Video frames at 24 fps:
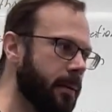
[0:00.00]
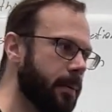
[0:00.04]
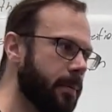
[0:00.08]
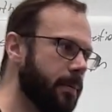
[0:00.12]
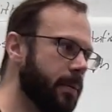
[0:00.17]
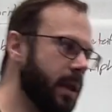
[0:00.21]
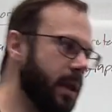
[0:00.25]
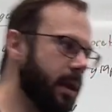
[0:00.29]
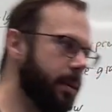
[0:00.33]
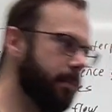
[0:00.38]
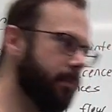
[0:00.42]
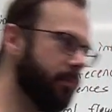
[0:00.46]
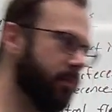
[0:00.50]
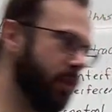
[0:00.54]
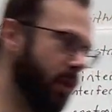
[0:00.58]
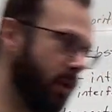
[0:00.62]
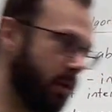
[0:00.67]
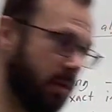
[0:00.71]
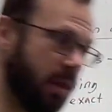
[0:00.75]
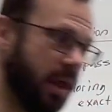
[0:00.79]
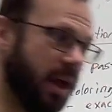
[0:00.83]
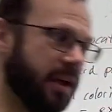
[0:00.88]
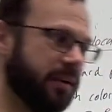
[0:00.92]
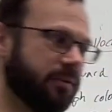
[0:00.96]
they're
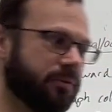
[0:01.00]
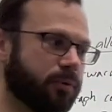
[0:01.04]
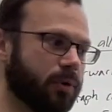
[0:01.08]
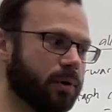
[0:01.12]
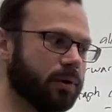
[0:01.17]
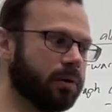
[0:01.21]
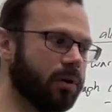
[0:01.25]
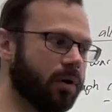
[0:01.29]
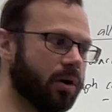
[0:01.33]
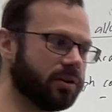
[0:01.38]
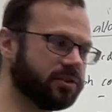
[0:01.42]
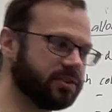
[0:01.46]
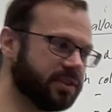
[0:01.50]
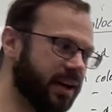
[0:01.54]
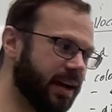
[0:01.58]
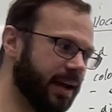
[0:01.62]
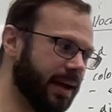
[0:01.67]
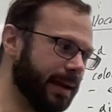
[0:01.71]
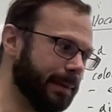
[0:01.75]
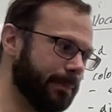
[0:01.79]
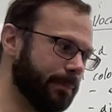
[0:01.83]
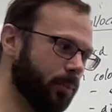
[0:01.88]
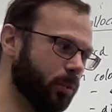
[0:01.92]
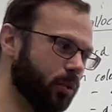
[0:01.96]
live for a long
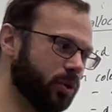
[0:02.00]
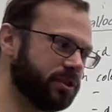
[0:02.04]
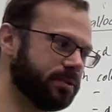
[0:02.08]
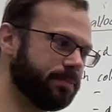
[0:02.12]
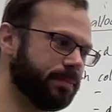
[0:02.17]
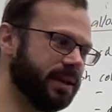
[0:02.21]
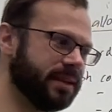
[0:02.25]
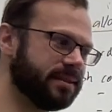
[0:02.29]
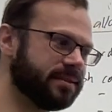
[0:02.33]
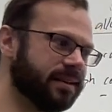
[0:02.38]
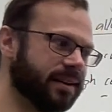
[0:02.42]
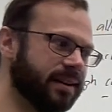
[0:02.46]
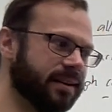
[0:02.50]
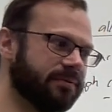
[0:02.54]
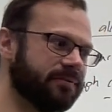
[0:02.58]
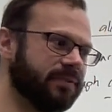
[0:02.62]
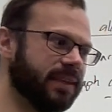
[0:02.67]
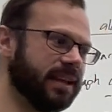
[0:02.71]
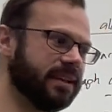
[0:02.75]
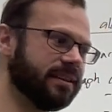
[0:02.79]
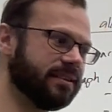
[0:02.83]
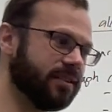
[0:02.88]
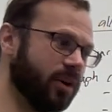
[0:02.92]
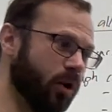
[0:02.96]
time, which means that if
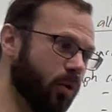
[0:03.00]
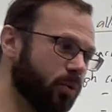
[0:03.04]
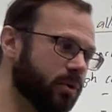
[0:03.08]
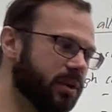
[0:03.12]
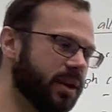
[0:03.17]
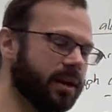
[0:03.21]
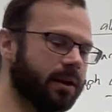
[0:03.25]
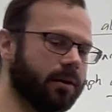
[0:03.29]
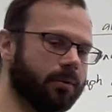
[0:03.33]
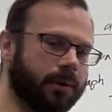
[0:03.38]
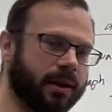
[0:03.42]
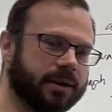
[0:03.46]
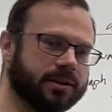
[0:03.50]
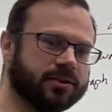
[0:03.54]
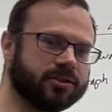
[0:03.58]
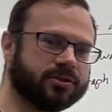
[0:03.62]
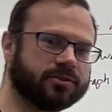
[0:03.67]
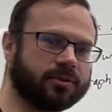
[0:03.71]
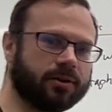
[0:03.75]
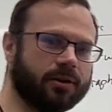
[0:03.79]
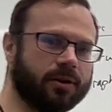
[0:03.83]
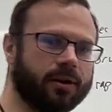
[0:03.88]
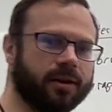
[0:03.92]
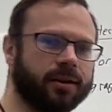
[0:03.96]
they don't get a
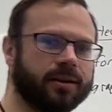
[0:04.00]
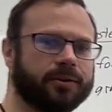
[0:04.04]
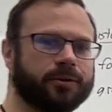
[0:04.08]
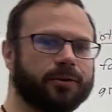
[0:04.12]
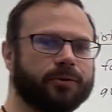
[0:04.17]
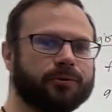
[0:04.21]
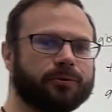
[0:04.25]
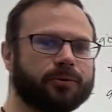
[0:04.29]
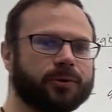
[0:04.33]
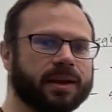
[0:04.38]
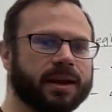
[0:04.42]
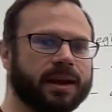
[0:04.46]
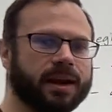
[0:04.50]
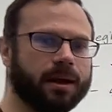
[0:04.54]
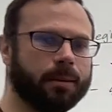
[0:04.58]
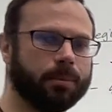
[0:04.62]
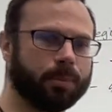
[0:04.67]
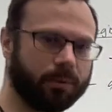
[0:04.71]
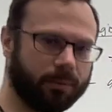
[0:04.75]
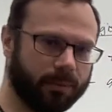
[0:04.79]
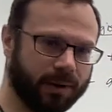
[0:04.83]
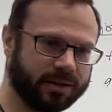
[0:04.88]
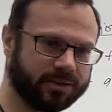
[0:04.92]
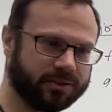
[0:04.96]
register, you free up
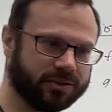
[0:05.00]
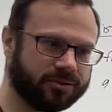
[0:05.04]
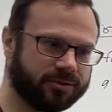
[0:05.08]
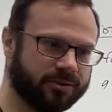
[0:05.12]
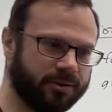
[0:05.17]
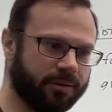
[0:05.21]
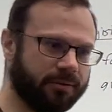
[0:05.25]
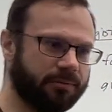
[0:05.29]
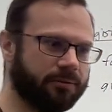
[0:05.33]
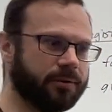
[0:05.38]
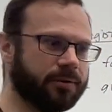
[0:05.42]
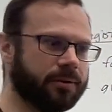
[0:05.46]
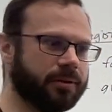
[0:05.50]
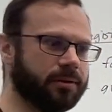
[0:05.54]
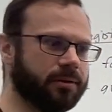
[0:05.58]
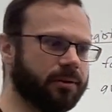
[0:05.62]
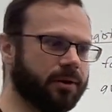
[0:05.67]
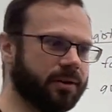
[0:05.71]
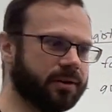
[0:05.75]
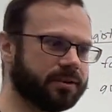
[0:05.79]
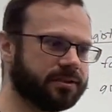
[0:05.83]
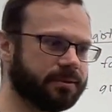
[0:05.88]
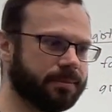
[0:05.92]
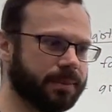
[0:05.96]
a register for the
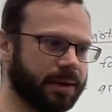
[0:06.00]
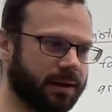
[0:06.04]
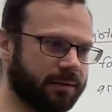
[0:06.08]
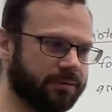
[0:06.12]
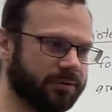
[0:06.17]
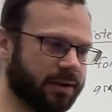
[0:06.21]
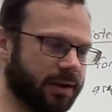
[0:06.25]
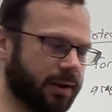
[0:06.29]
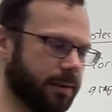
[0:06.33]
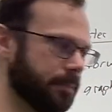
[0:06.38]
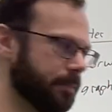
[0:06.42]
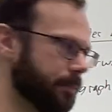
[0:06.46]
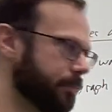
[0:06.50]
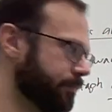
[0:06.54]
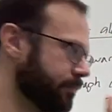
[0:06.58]
longest amount of time.